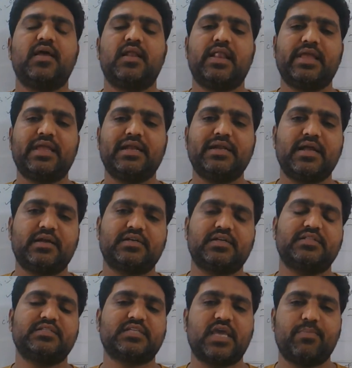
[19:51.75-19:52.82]
like
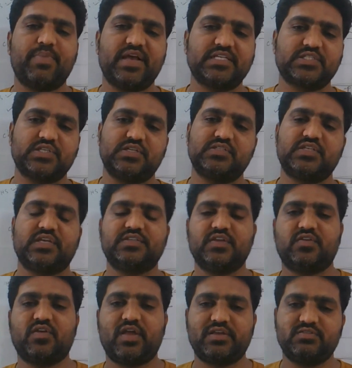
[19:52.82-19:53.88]
inductance, capacitance,
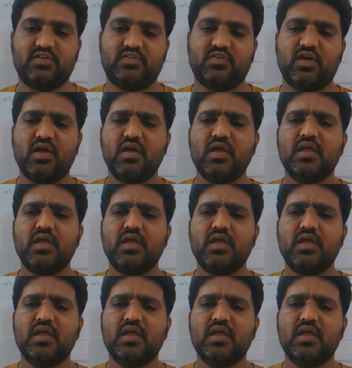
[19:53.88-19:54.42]
etc., etc.